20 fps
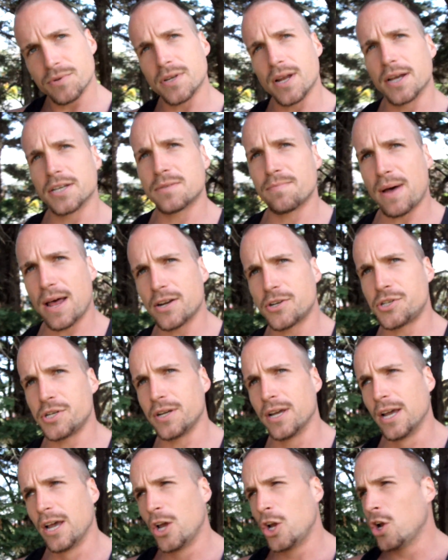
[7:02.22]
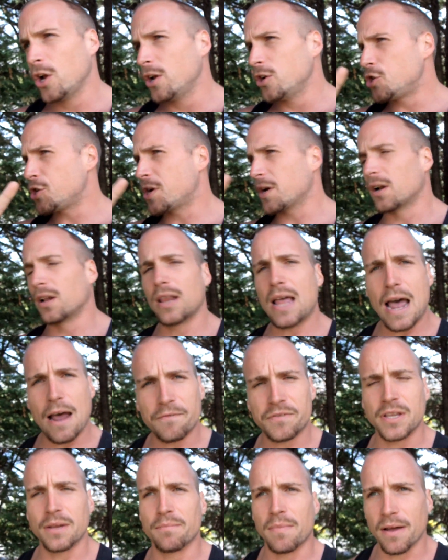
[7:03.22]
have
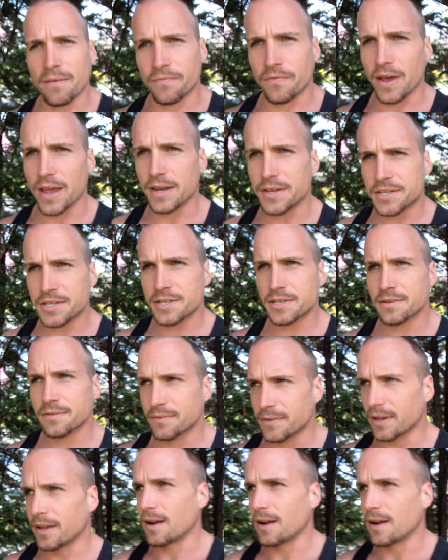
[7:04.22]
laughed in my face, you